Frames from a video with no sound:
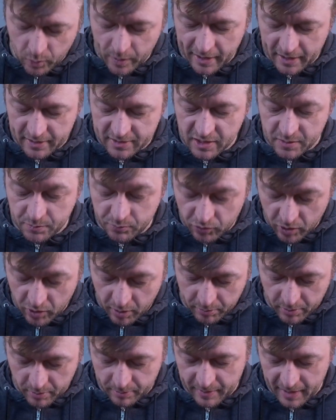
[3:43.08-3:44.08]
else's
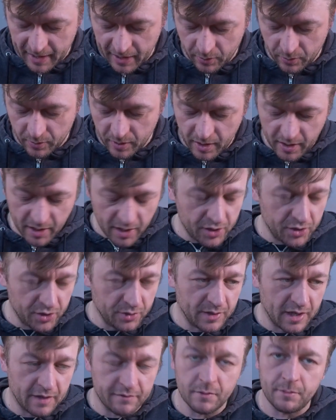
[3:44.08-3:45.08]
problem now and you
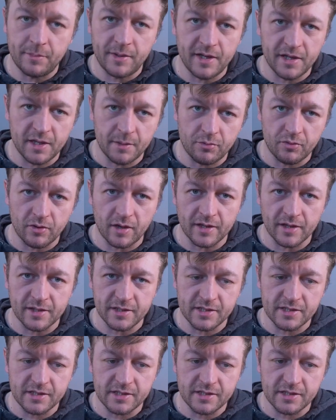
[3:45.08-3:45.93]
never pay the price.